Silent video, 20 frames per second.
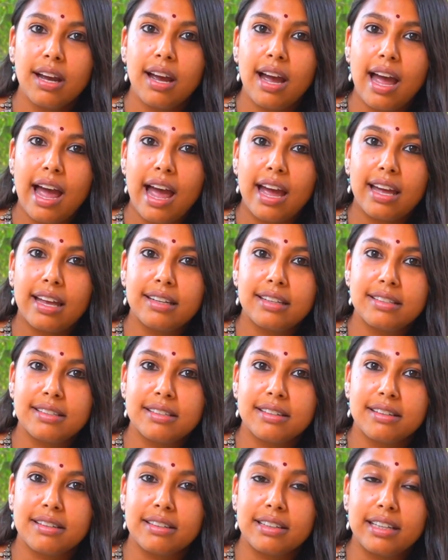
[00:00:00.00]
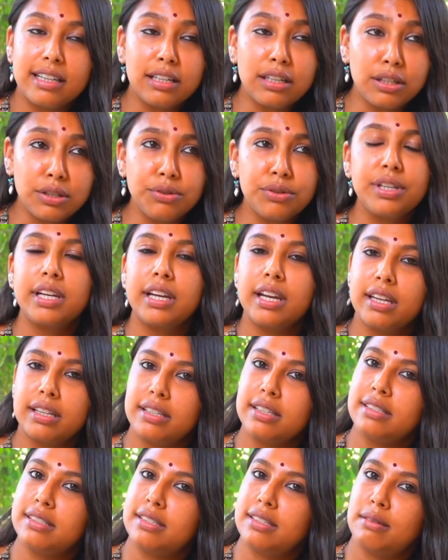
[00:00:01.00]
and including it
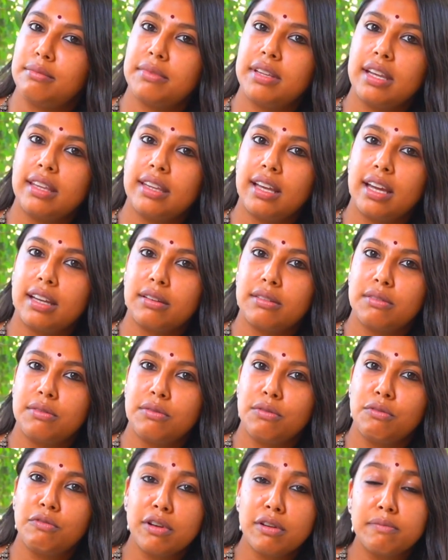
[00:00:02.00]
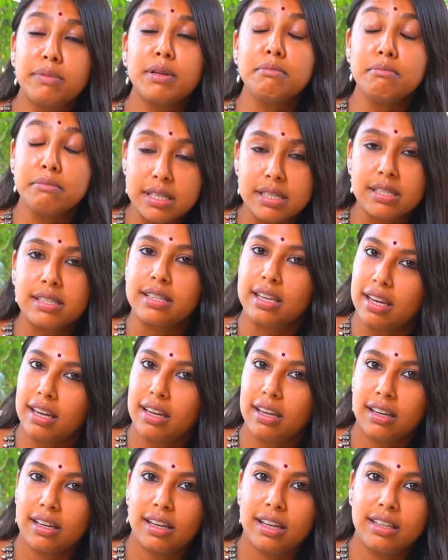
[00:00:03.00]
in something that we've been missing
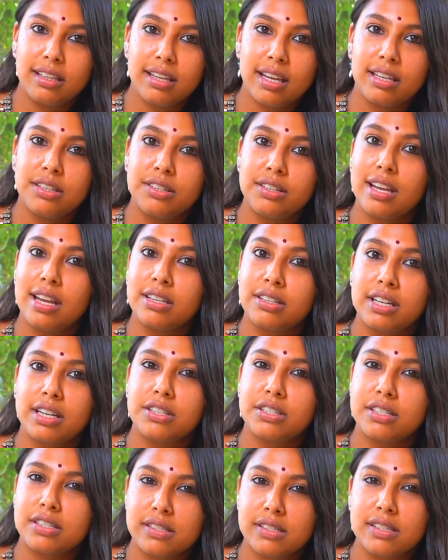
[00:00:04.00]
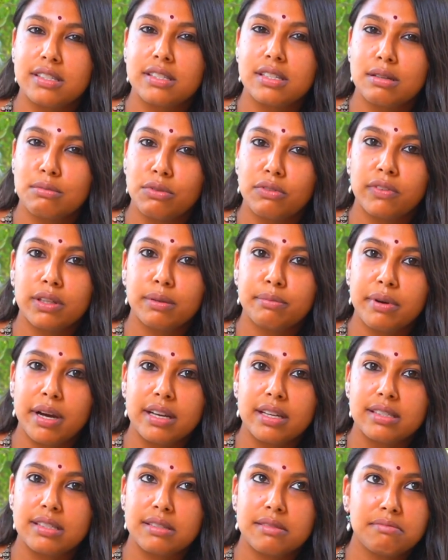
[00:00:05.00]
in the Indian education system over the
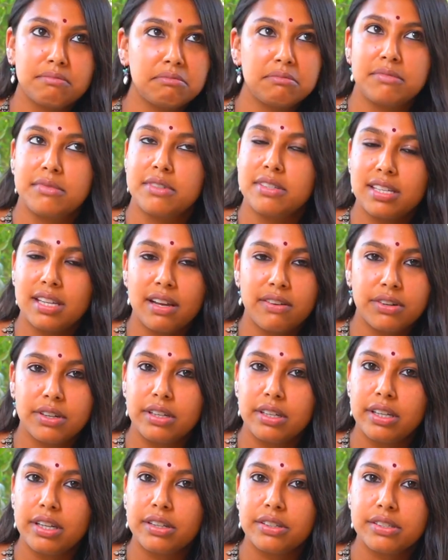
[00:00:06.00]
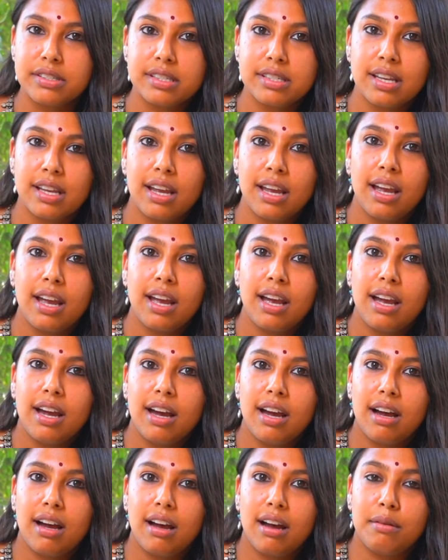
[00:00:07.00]
past several years.
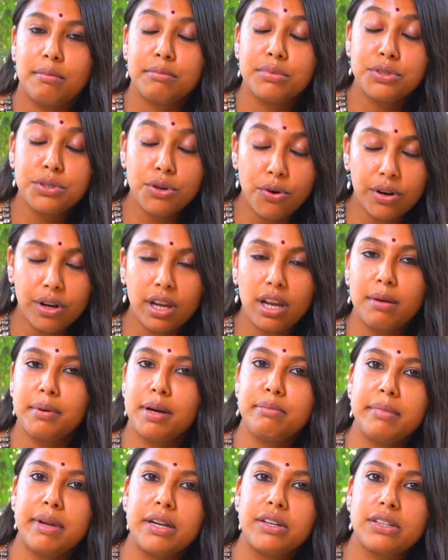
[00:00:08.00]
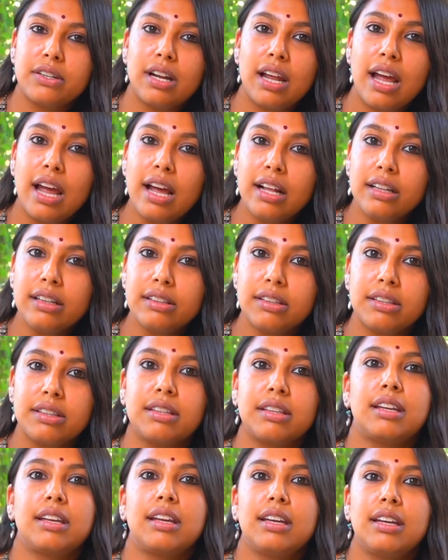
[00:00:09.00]
Talking about mental health,
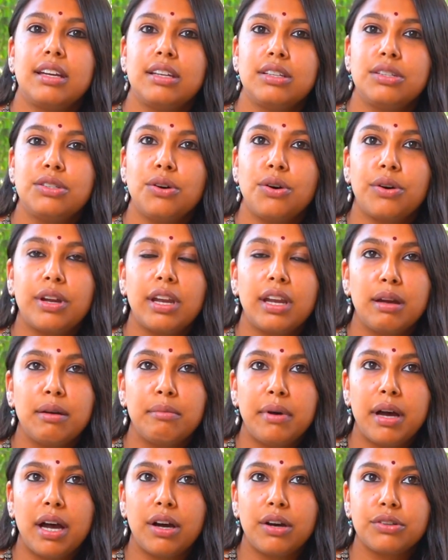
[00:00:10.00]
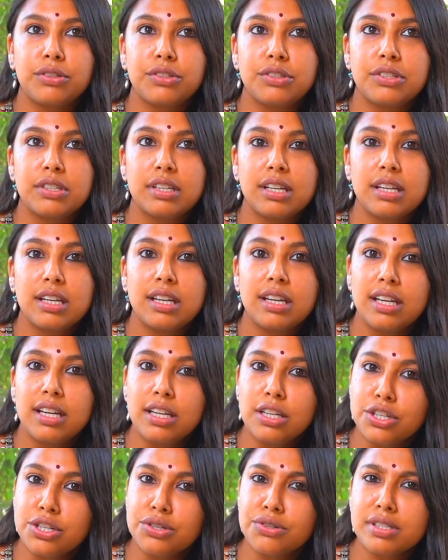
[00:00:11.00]
talking about
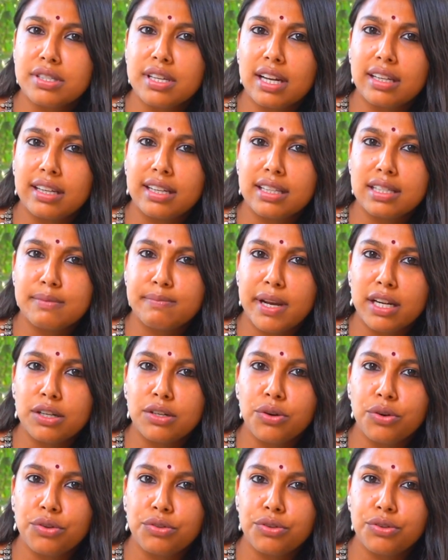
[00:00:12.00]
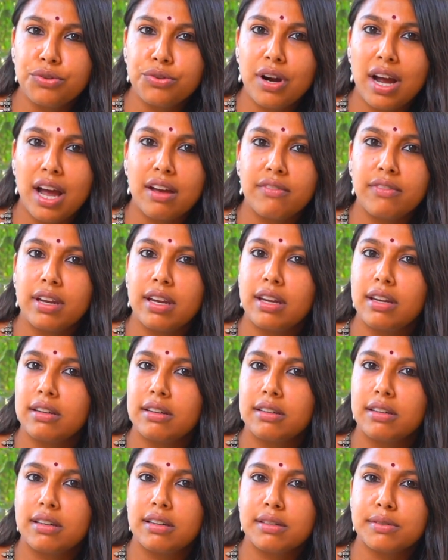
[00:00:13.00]
issues that kids might go through, having
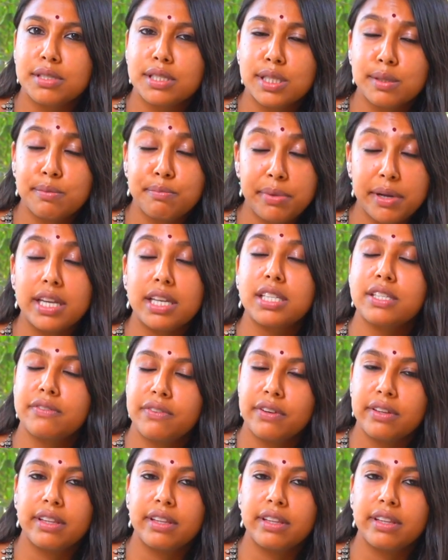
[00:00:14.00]
a space for